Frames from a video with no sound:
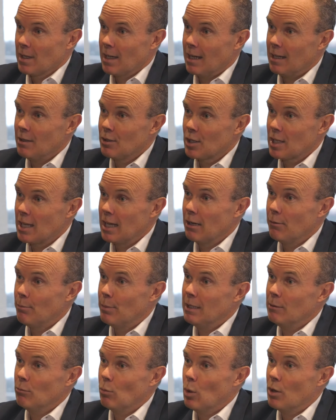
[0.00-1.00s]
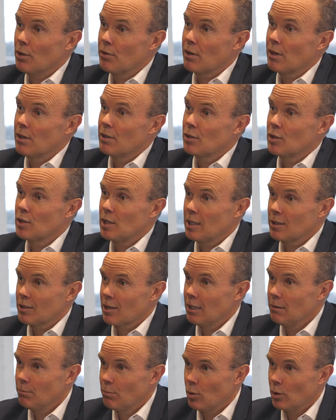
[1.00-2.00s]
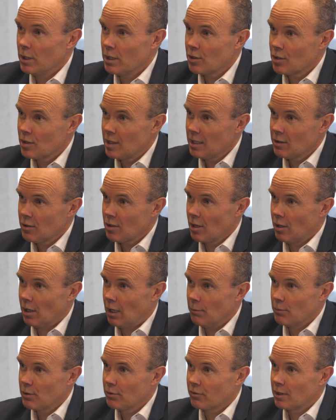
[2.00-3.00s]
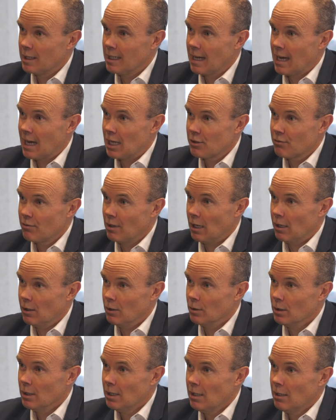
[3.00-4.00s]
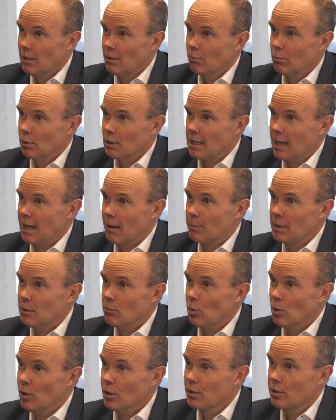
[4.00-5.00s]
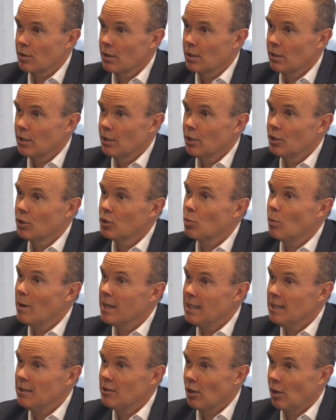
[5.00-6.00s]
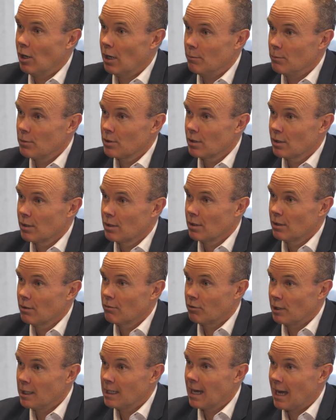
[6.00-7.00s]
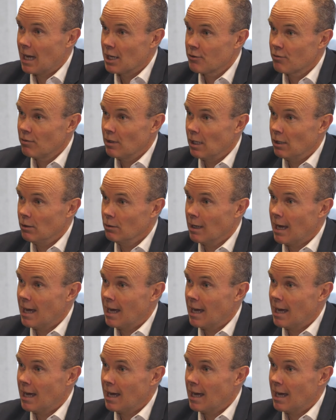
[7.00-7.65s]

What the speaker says: instead of being worth 16.6 times free cash flow, would now be worth 20 times free cash flow.